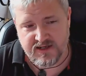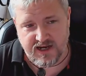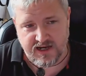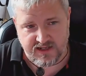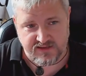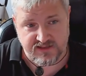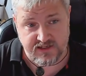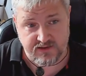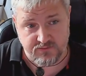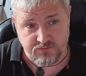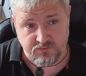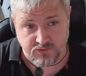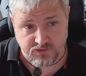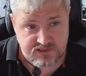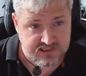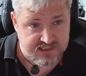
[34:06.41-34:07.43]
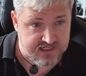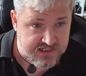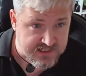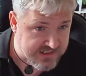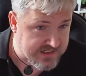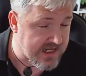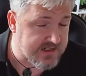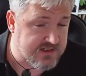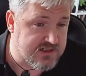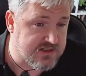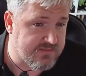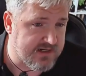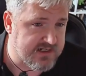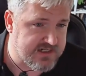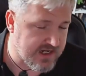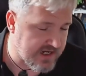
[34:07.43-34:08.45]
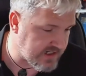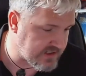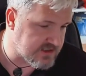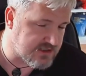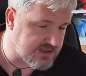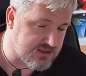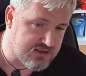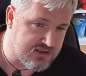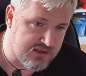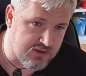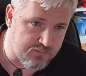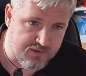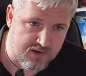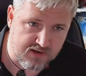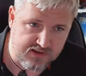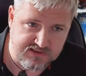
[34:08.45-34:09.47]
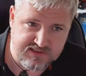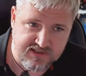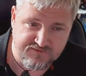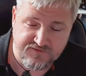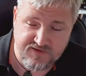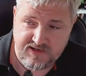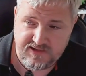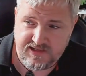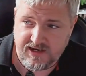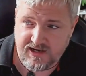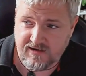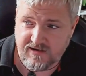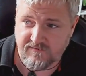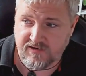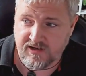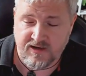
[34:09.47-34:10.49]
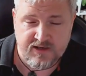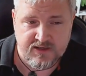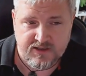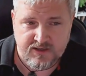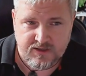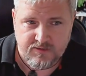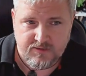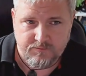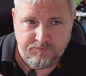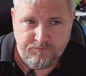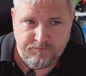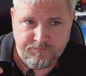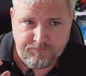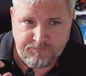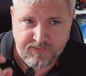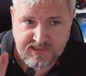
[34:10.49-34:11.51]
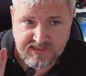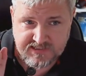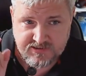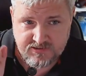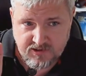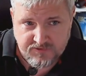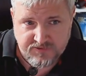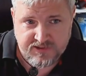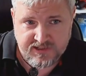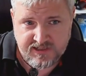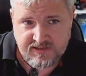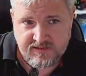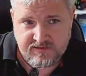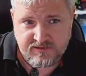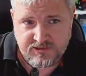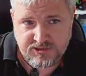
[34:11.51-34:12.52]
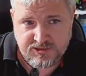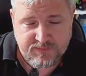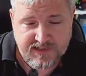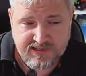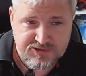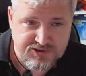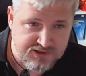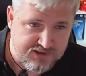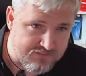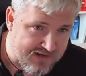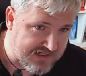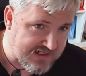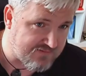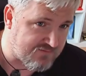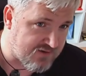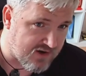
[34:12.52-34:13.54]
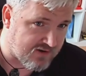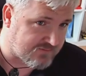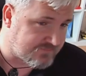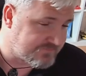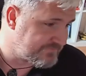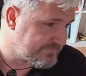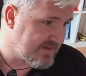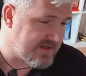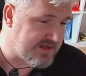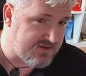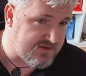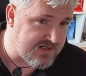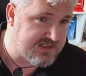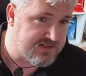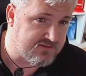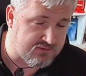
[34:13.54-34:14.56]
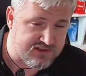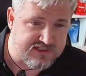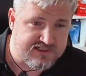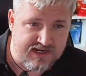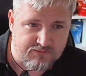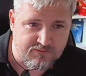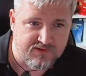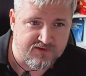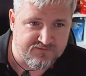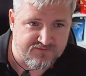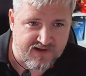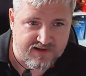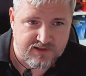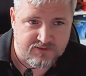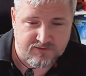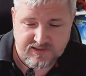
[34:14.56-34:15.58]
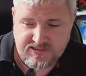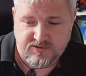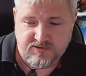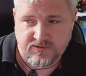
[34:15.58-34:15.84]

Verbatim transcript: And I think we'll see again some exciting new products that fit in that area. But it's not the just because you can make it run, you need to understand what the value is.